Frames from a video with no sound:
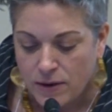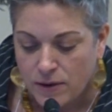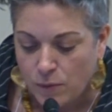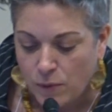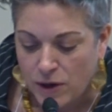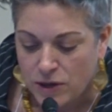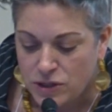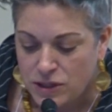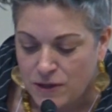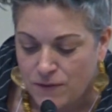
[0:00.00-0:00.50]

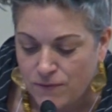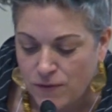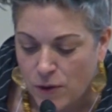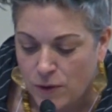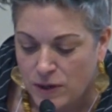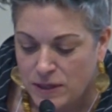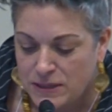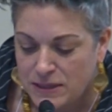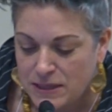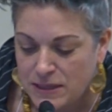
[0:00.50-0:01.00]
where she
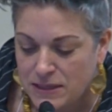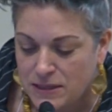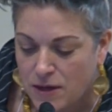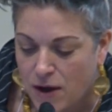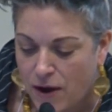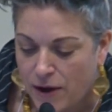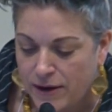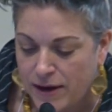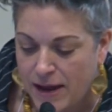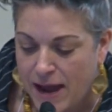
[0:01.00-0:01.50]
focuses
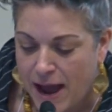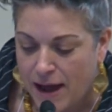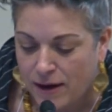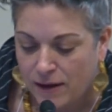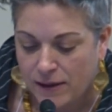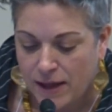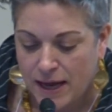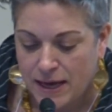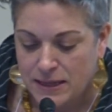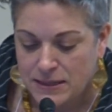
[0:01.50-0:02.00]
on
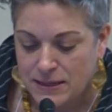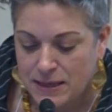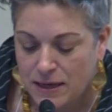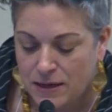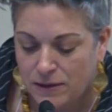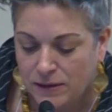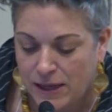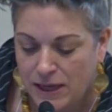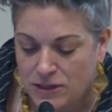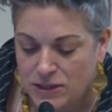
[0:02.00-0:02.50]

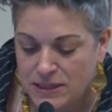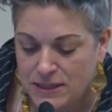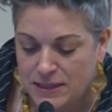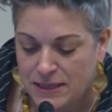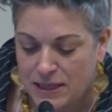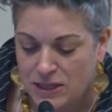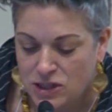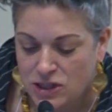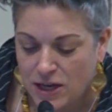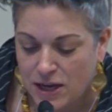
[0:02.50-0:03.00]
analyzing
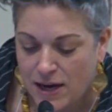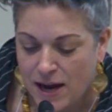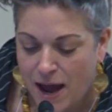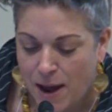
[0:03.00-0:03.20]
legislation